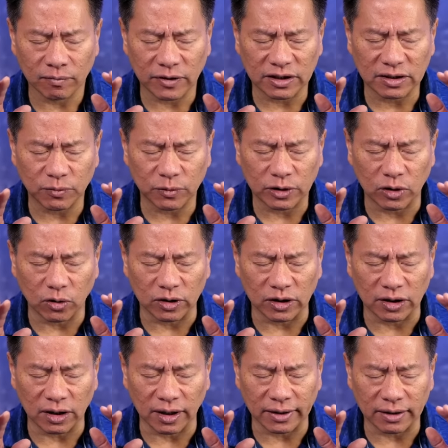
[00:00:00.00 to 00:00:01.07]
Bless them with
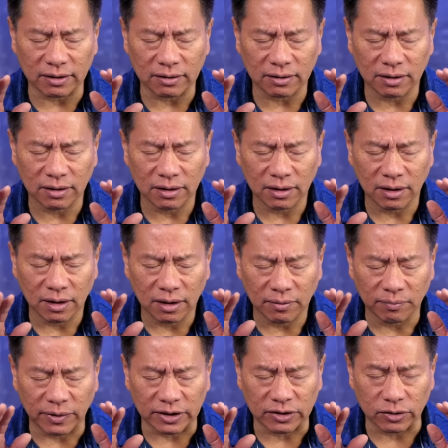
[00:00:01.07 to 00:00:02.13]
golden light.
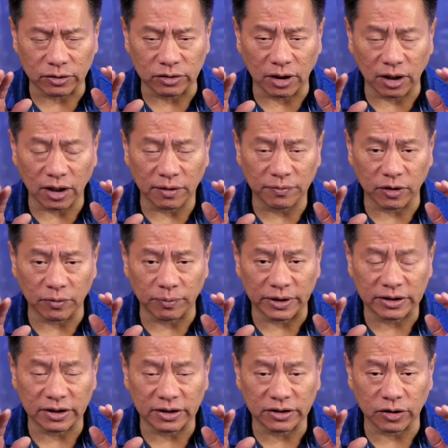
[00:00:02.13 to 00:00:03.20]
Bless your job, your
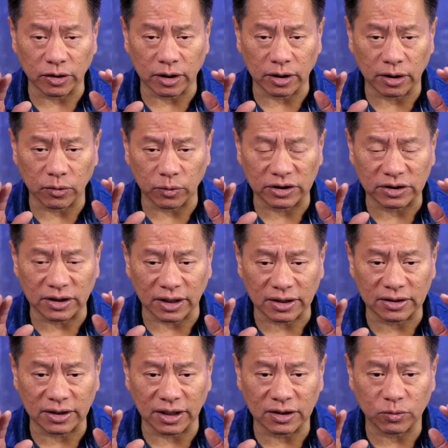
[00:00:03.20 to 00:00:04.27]
business, your career with
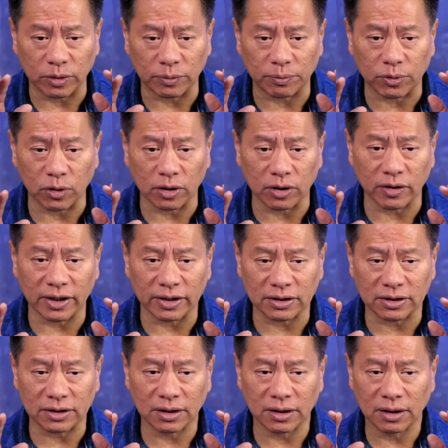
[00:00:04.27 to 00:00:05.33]
success, with
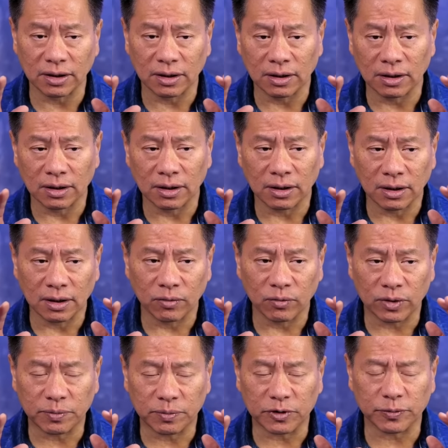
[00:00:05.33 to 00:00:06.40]
progress,
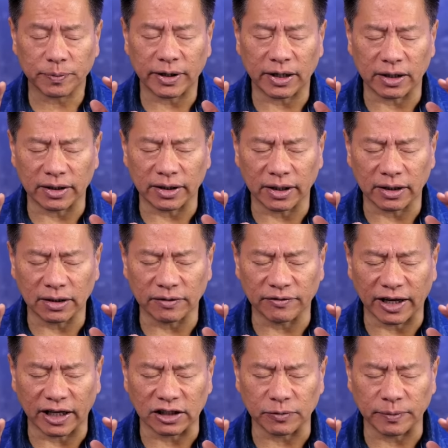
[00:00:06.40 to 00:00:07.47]
with prosperity and
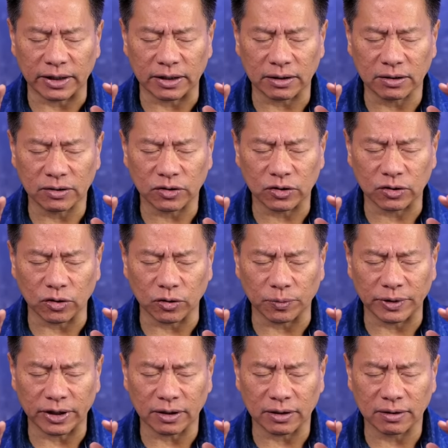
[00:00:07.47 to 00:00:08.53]
advancement. So
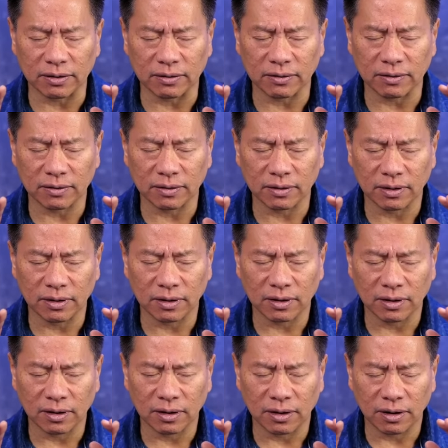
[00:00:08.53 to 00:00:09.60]
be it.
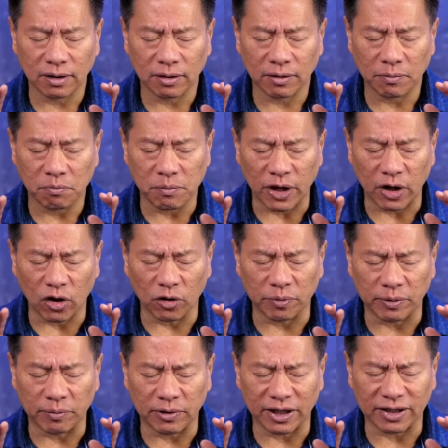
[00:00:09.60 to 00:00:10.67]
May all
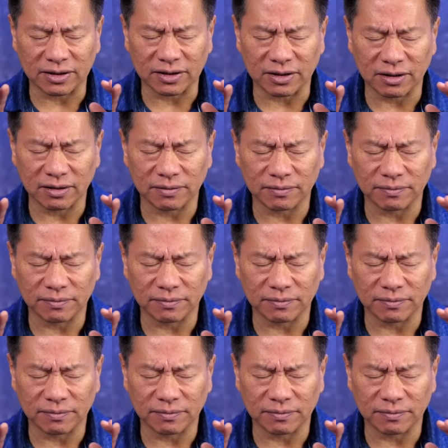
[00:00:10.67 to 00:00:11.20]
be blessed.